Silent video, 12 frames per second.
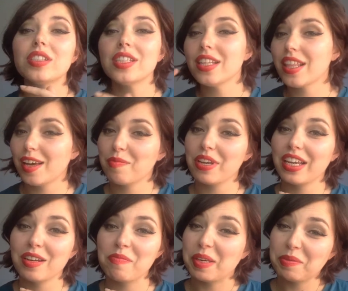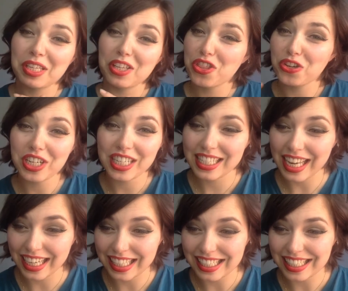see them in maybe 30
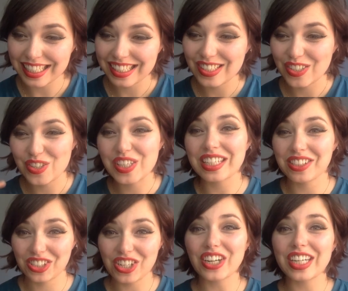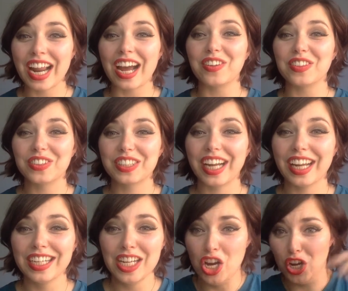seconds. So you can start now,
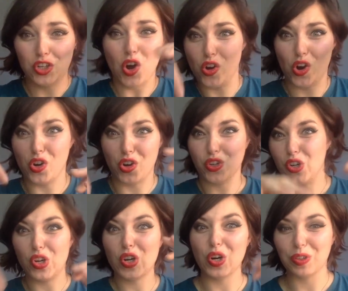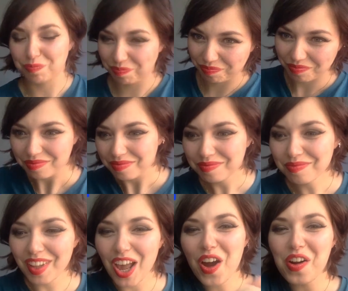okay? Go, go, go, go, go.
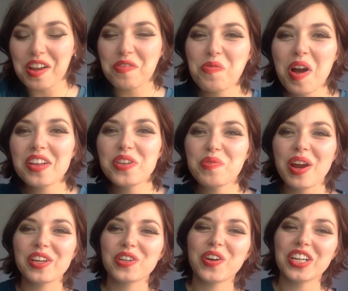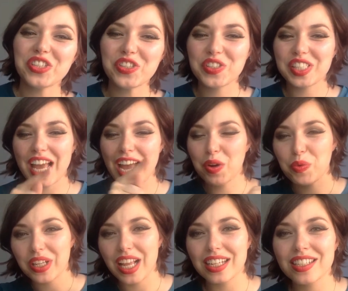All right, while you write your questions, I
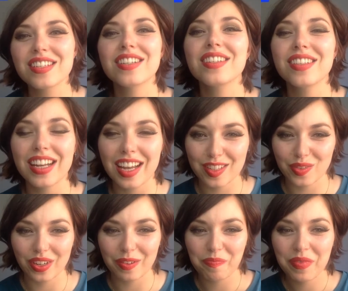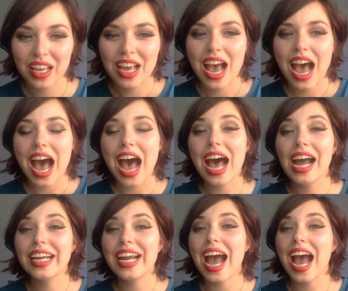will answer the last one.
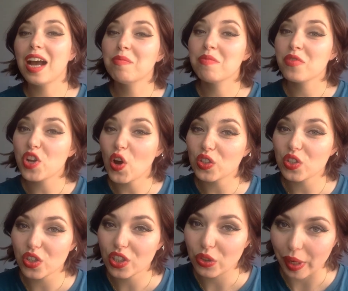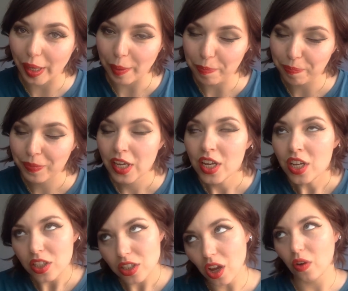I am not agree.
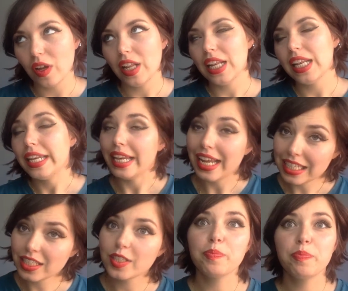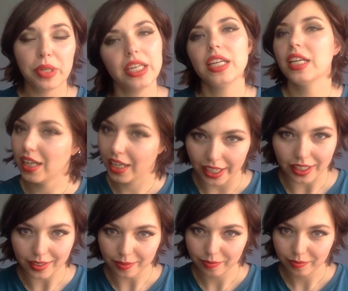So let's be
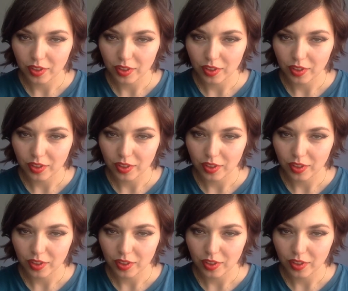clear.